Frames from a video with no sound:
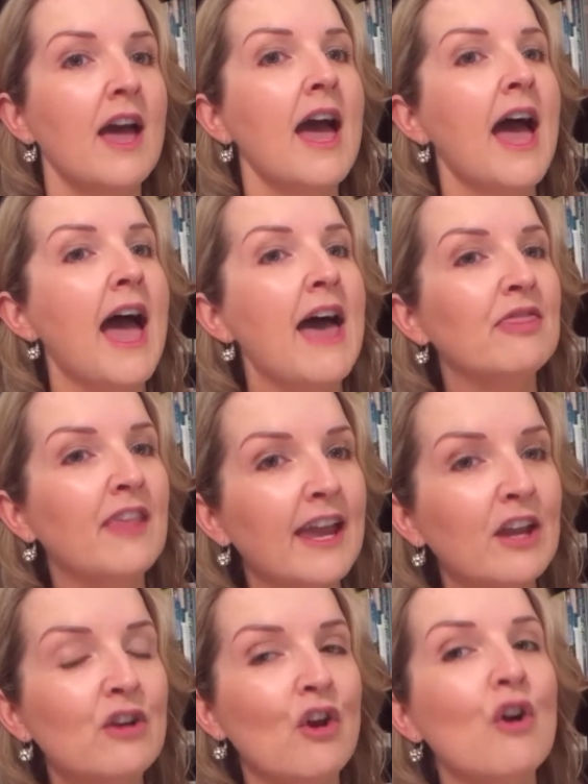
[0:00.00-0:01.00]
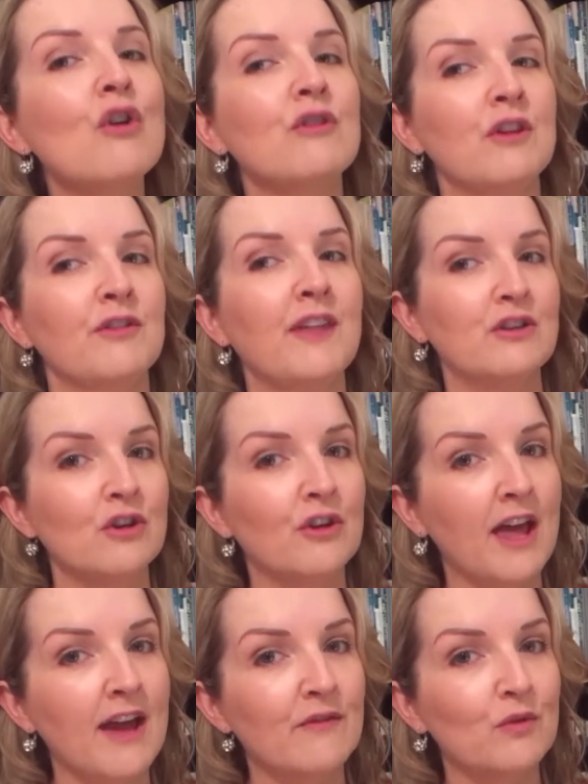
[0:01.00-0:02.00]
and they know that they don't
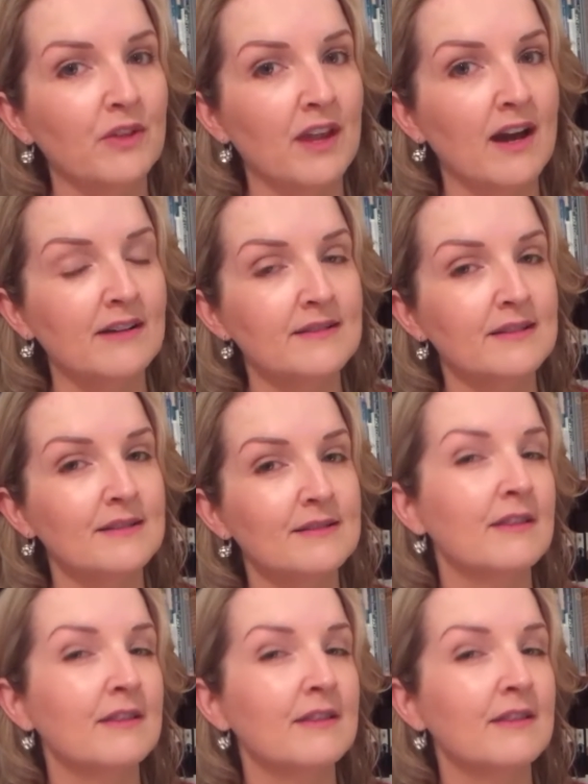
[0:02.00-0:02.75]
have all the answers.